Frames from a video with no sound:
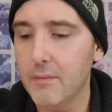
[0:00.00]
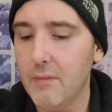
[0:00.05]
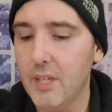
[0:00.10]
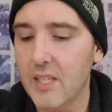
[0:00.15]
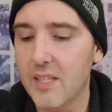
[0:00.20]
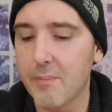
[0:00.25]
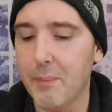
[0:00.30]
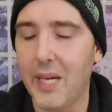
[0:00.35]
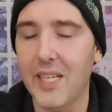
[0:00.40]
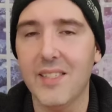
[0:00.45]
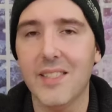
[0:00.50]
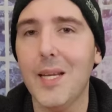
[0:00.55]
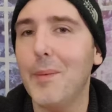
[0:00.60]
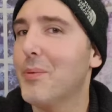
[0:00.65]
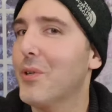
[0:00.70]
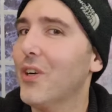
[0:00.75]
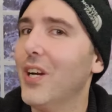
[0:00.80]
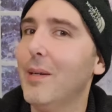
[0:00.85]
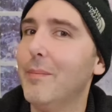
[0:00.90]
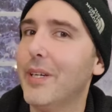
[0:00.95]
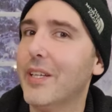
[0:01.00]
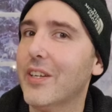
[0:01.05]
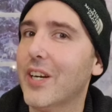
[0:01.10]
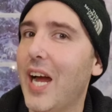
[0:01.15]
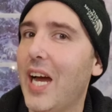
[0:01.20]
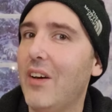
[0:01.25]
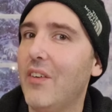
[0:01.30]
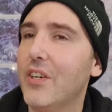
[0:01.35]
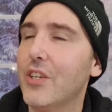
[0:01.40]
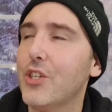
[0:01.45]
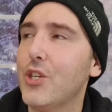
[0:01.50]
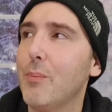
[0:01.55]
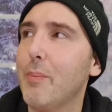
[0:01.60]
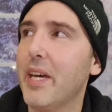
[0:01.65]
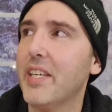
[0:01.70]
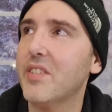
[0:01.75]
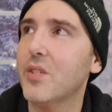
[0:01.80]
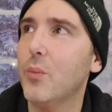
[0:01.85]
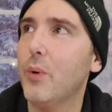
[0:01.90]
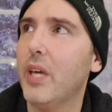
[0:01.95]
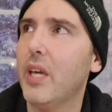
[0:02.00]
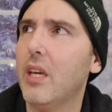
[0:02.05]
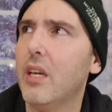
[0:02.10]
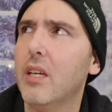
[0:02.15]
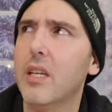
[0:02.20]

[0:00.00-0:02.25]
So my step grandmother, Atlas, she passed away.